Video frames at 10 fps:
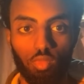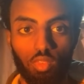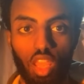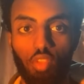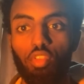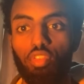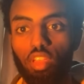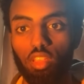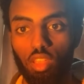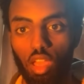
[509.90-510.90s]
never
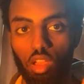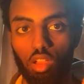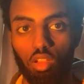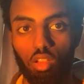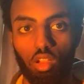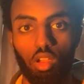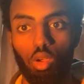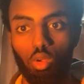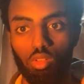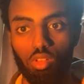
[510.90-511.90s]
think that,
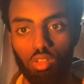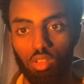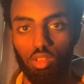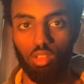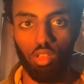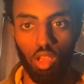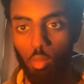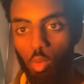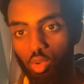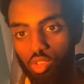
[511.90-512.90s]
oh,
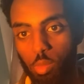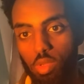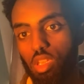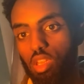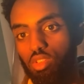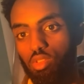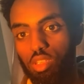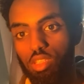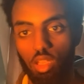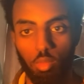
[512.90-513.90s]
I'm 100%
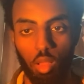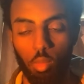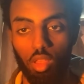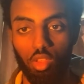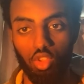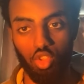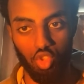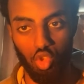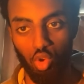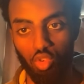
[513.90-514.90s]
unique, but
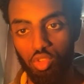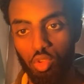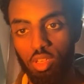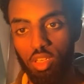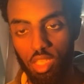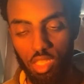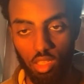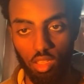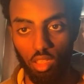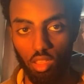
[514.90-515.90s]
your
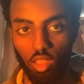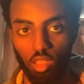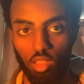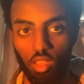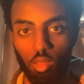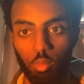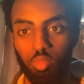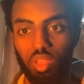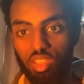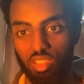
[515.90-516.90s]
unique
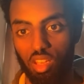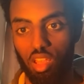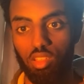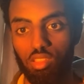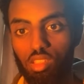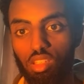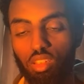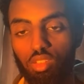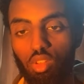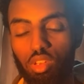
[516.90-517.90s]
personality
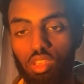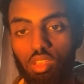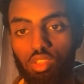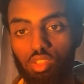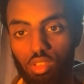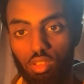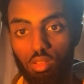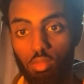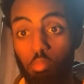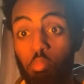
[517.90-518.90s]
and unique
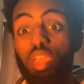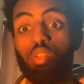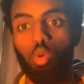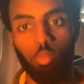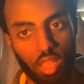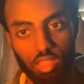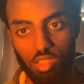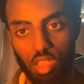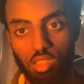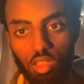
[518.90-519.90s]
makeup, let's
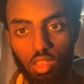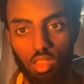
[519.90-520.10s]
say,